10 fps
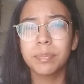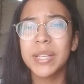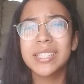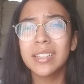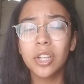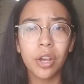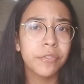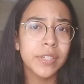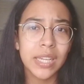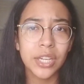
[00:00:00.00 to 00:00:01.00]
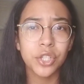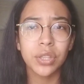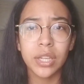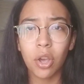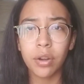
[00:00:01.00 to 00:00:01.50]
Basically confrontation
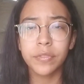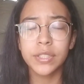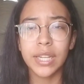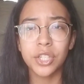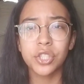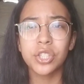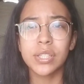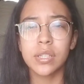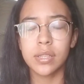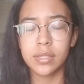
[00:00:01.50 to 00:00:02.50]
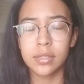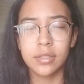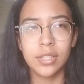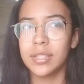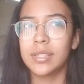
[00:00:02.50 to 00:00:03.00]

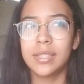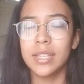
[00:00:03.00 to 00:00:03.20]
just